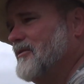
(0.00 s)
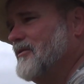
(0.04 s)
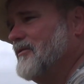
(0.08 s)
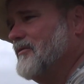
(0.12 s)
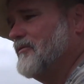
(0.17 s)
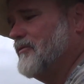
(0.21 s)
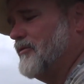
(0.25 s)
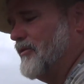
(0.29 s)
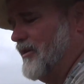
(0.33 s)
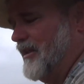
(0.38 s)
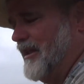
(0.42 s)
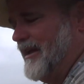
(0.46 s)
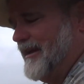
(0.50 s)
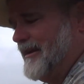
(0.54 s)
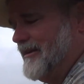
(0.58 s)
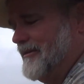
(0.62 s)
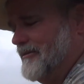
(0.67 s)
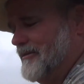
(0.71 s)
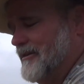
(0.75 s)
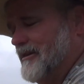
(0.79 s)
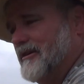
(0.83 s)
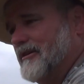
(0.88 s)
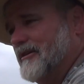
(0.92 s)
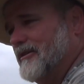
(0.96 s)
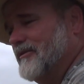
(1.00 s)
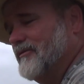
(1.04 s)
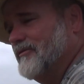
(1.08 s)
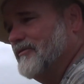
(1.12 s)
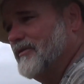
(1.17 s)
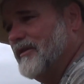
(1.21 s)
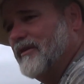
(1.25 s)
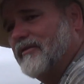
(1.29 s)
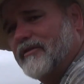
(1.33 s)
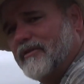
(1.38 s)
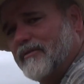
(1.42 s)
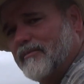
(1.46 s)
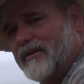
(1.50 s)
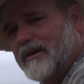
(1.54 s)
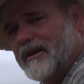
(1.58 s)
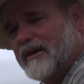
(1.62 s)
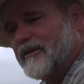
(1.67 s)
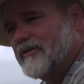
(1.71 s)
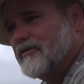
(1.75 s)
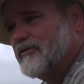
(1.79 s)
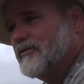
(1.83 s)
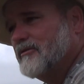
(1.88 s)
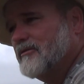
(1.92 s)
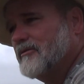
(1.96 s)
for like
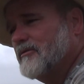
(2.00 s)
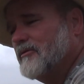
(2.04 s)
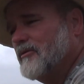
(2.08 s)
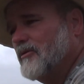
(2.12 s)
$150.